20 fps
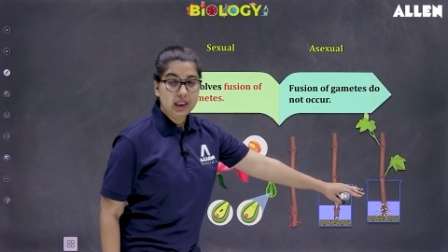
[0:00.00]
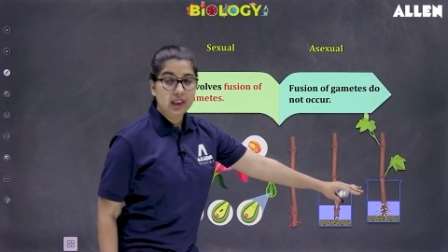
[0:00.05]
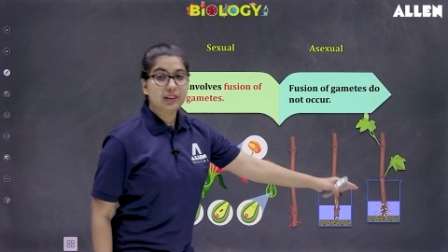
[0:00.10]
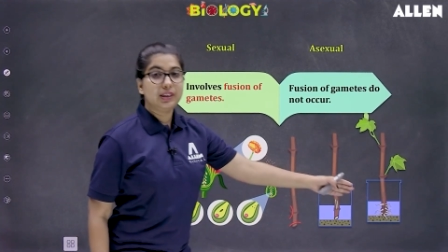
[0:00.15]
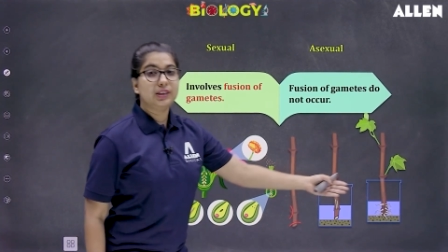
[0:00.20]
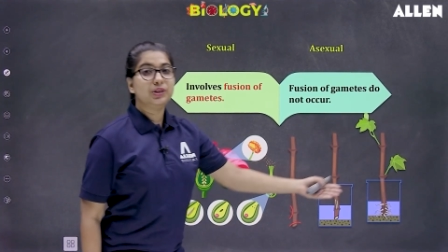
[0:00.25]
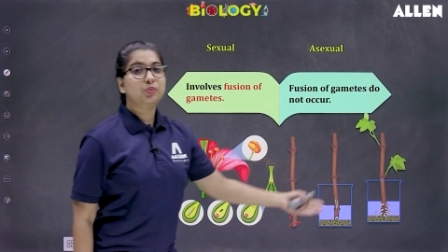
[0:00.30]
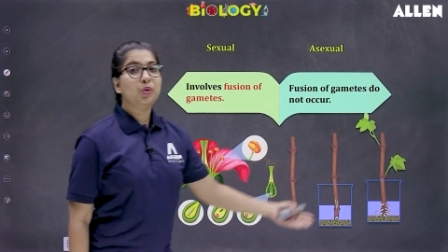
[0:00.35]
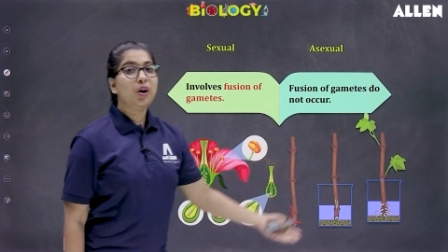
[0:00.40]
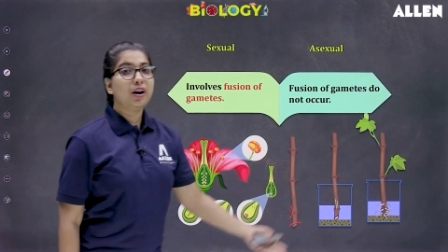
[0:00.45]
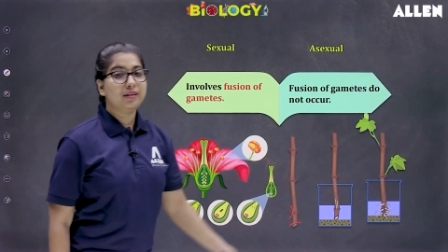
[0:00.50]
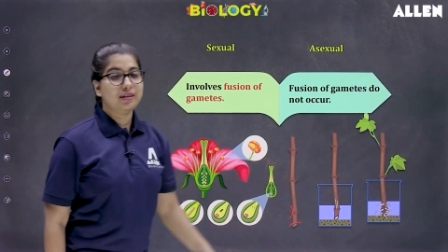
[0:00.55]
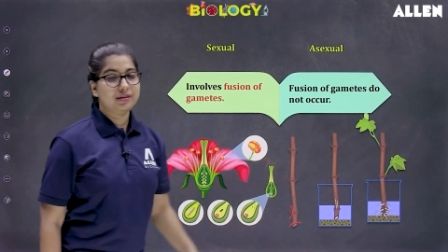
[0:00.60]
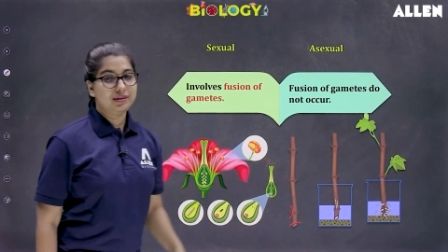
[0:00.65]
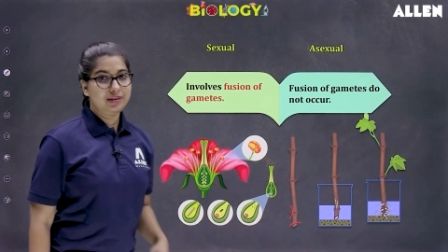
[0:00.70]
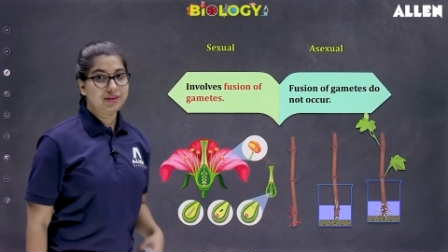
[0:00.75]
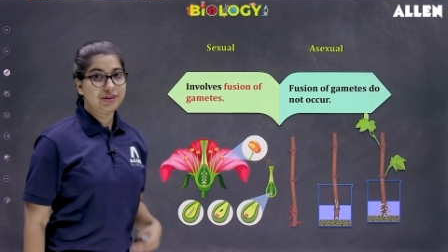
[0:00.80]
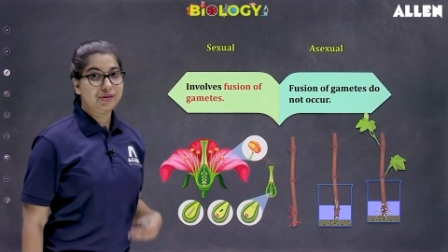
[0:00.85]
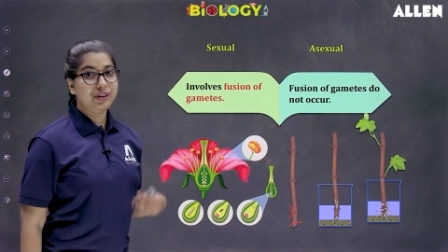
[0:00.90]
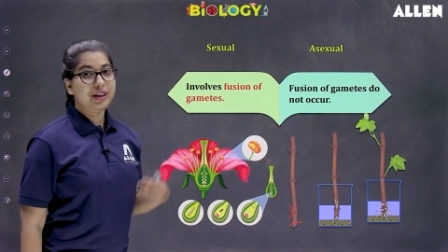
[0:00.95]
This is what?
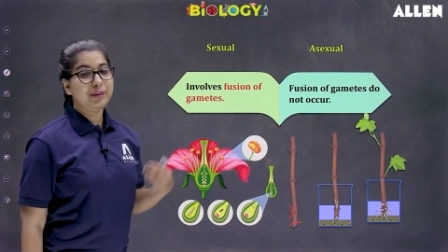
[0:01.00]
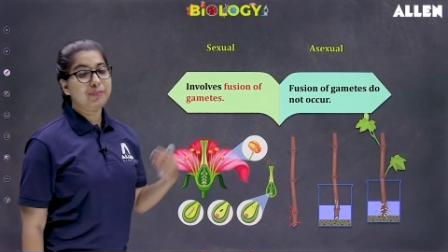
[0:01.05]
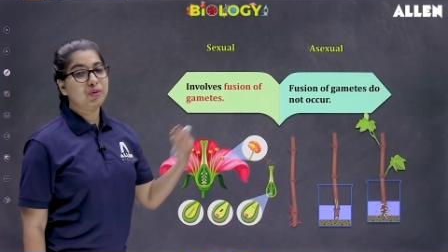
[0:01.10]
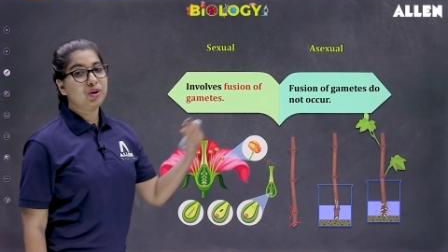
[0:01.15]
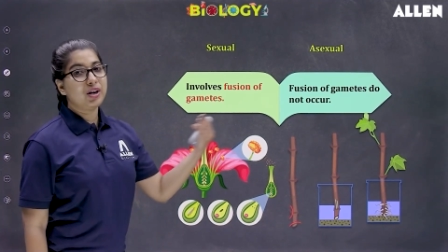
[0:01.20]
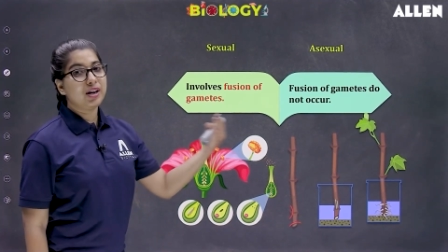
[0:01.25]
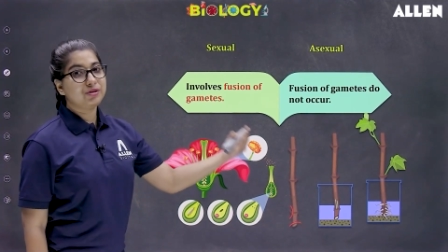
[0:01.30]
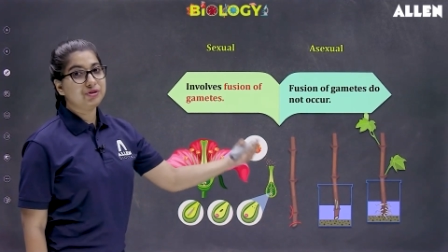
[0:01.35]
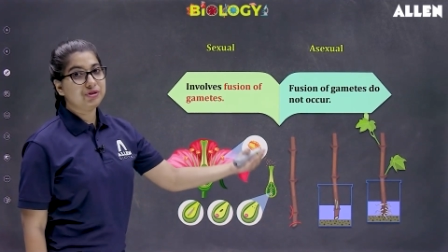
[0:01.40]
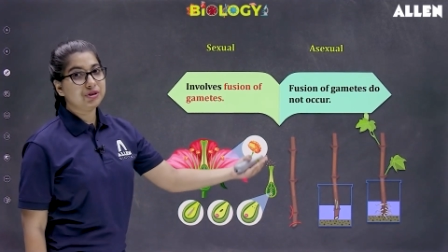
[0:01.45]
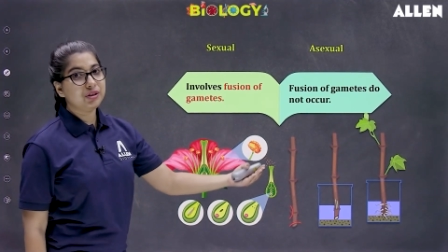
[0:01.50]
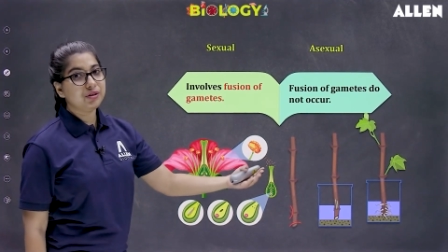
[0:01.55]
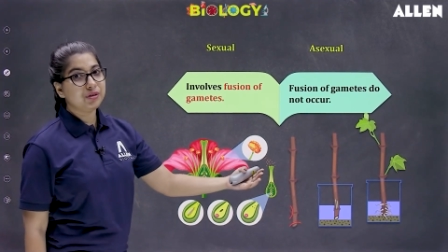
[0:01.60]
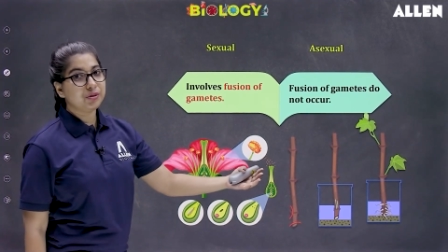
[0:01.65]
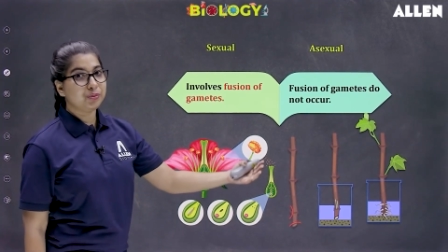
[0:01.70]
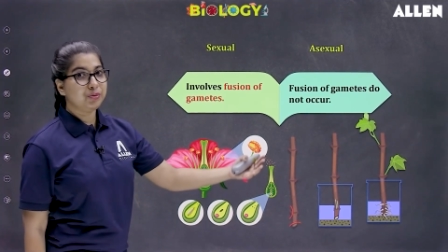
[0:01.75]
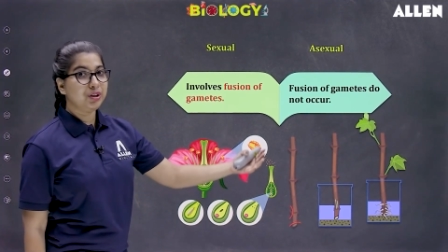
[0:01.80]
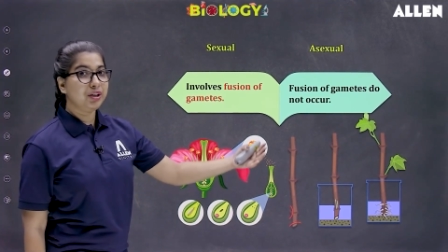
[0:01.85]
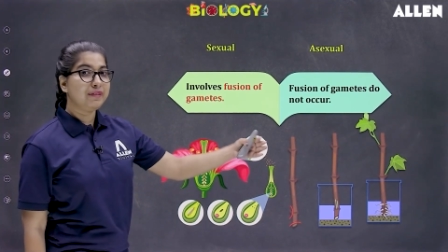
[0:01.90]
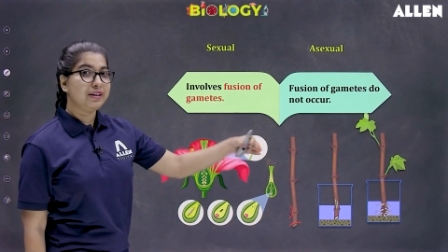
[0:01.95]
This is reproduction
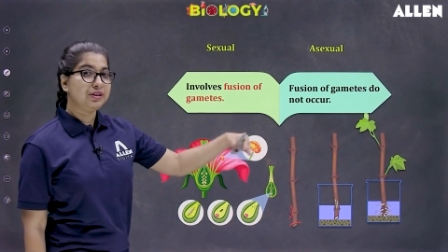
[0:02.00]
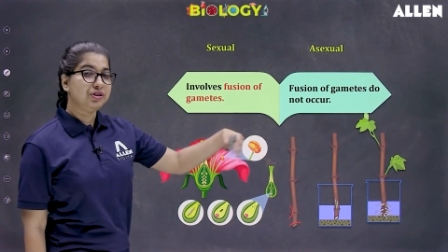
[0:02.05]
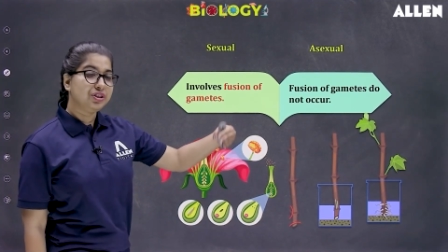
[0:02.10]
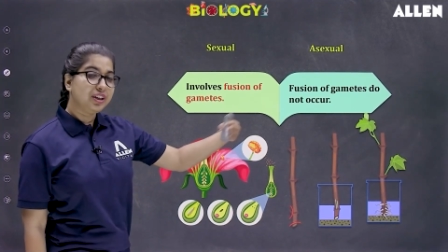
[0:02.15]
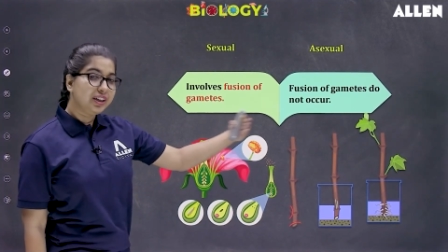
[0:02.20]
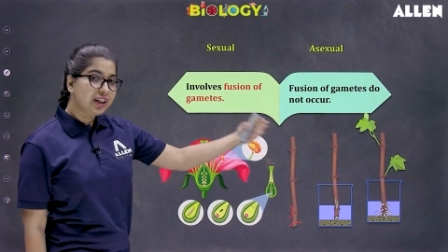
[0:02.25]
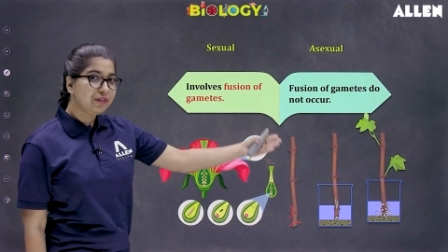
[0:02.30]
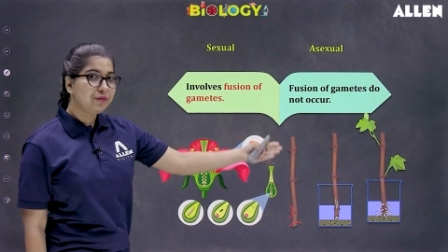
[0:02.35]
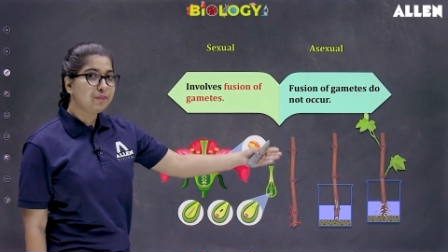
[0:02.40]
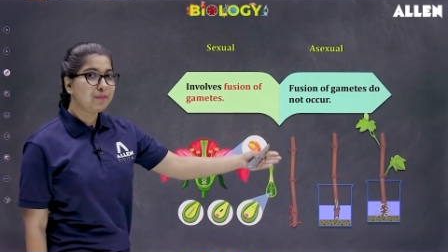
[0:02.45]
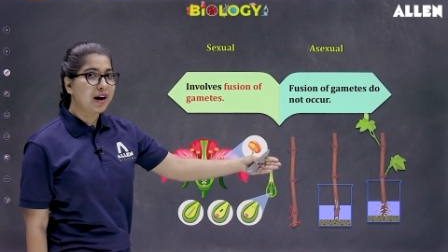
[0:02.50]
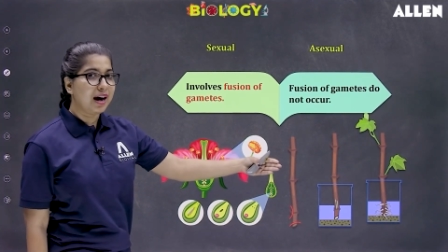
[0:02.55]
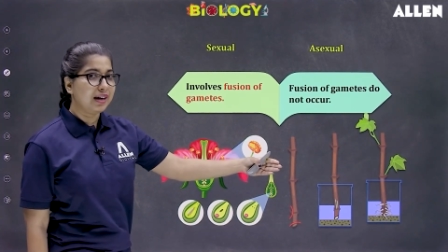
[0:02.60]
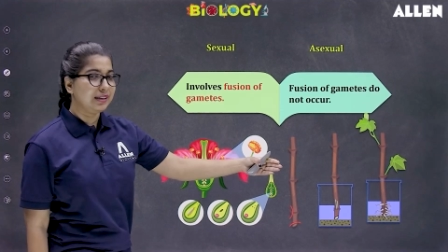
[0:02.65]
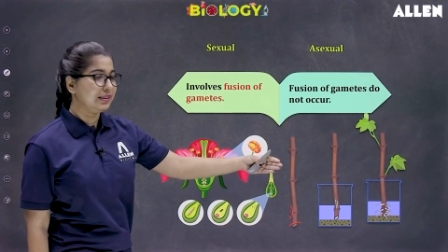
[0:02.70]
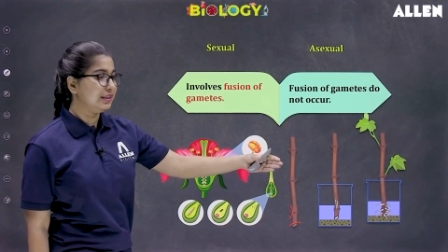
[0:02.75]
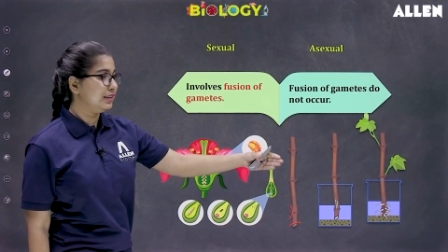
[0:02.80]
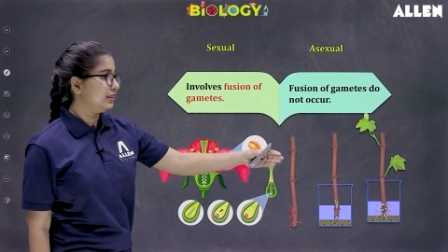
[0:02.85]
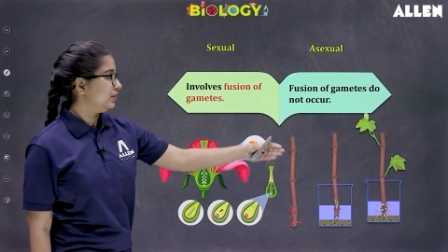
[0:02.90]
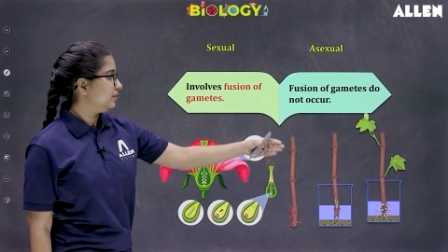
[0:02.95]
through the vegetative
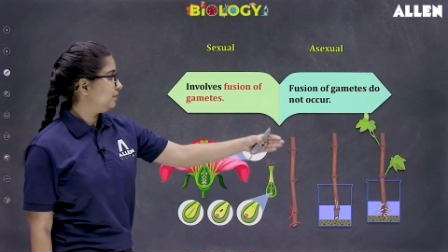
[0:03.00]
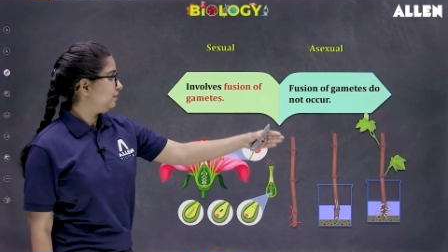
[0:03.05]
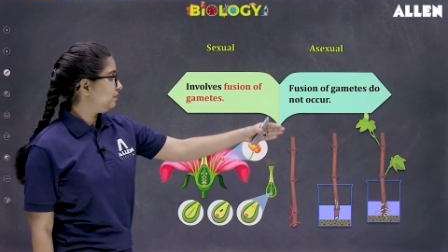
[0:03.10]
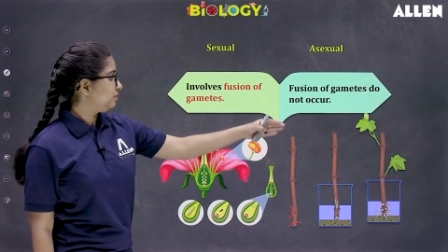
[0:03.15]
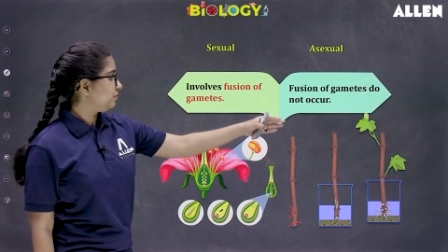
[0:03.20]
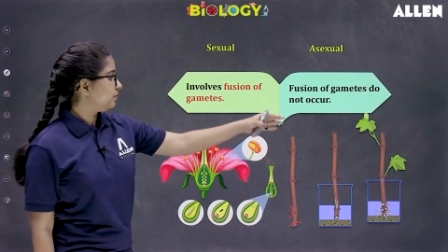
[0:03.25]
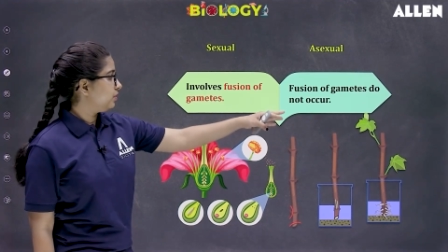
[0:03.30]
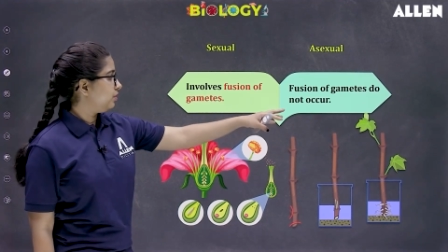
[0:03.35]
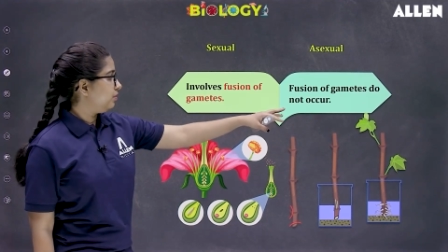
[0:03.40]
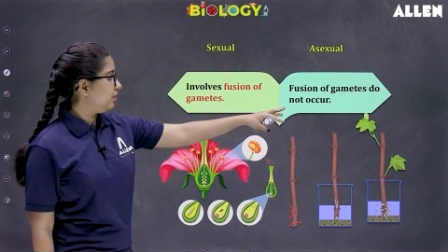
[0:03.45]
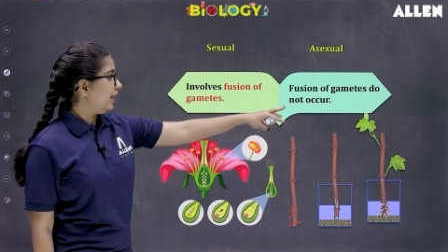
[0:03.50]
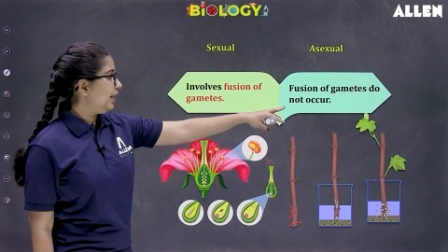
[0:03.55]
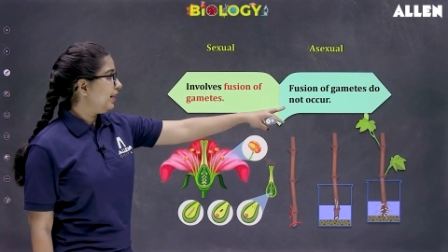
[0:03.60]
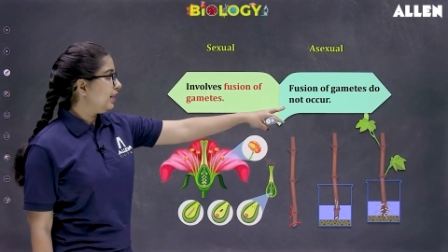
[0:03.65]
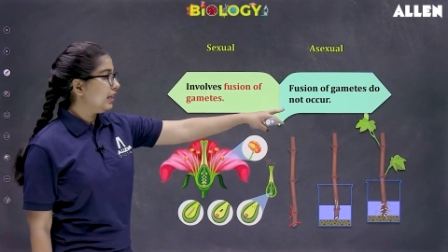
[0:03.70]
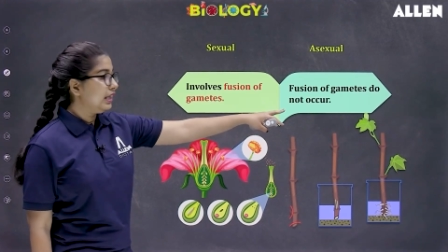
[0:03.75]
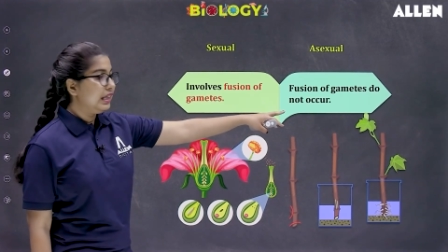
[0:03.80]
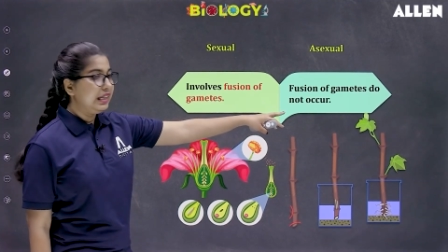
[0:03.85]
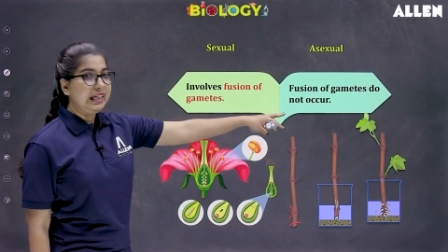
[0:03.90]
parts, right?